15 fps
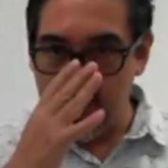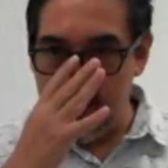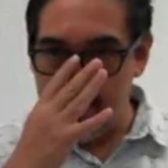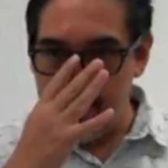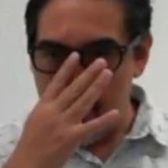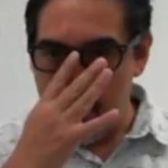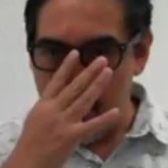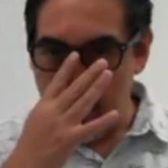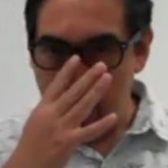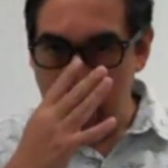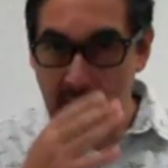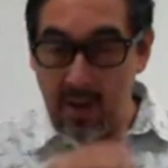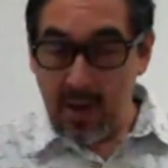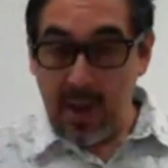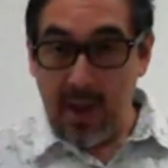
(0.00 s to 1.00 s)
Okay?
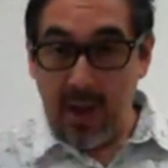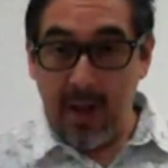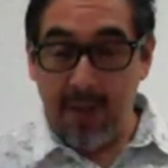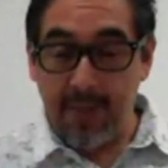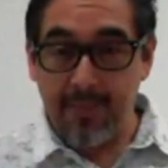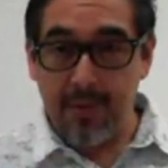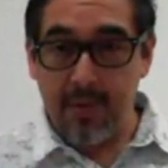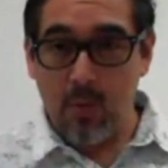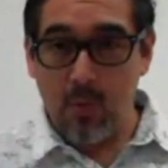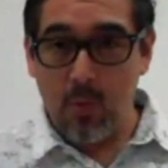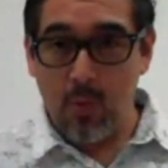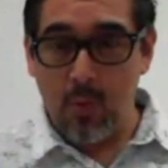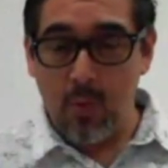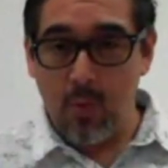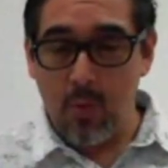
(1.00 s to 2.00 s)
Well,
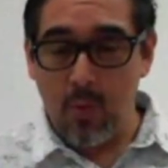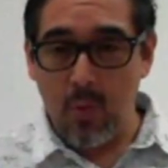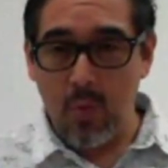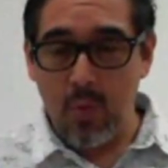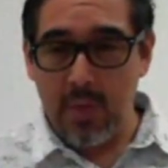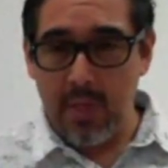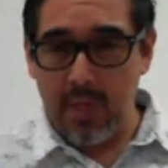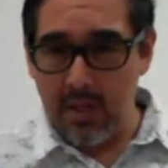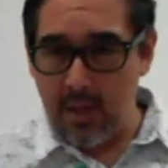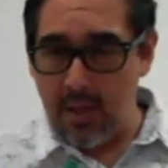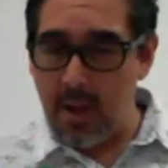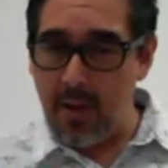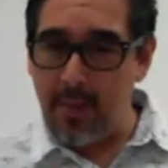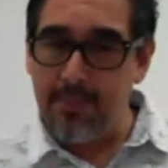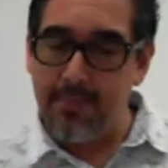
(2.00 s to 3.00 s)

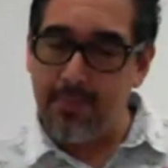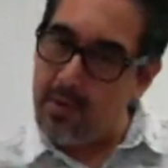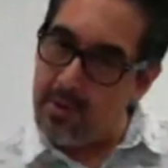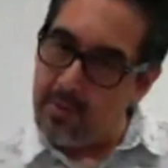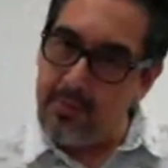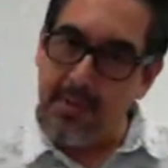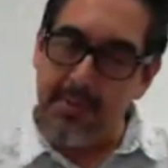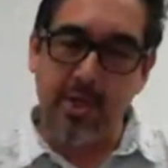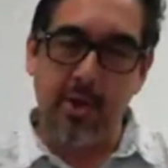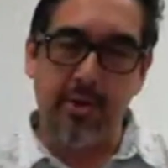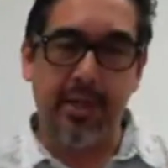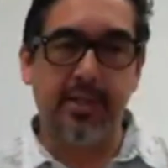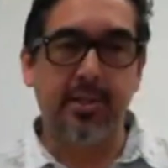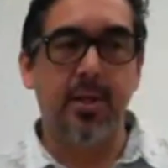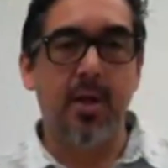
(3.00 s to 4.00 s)
let me
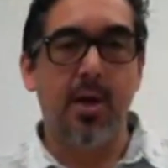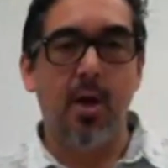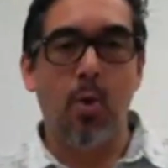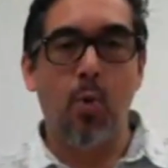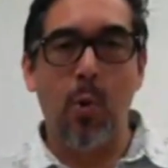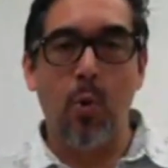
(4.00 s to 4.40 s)
share this.